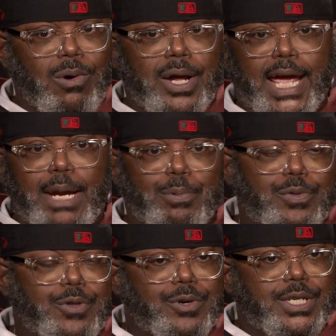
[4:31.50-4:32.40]
on April
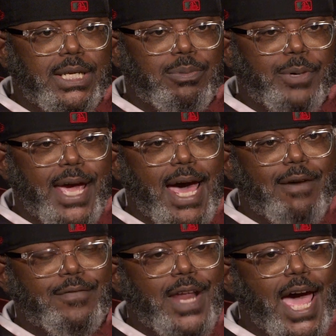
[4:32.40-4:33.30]
13th, we
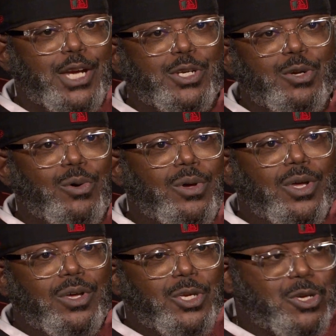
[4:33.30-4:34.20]
have National
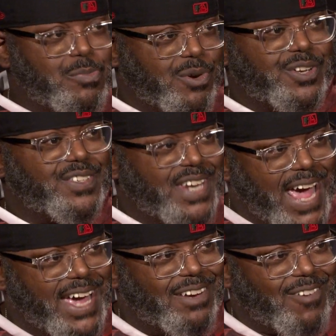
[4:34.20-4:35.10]
Humorous
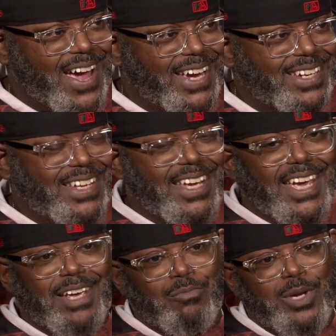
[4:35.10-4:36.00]
Day, right?
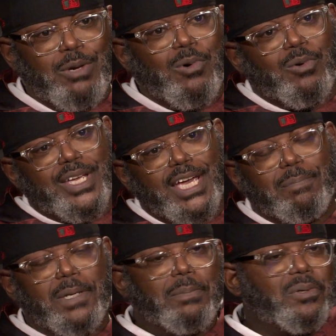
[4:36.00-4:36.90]
And we will
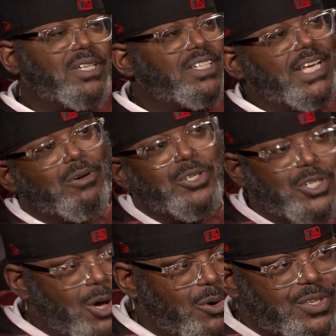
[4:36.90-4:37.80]
get people to tell
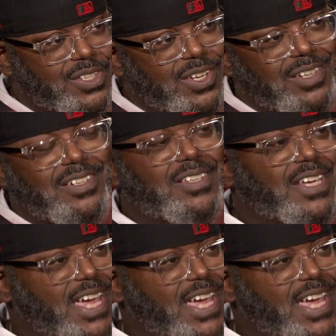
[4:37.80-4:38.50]
jokes to the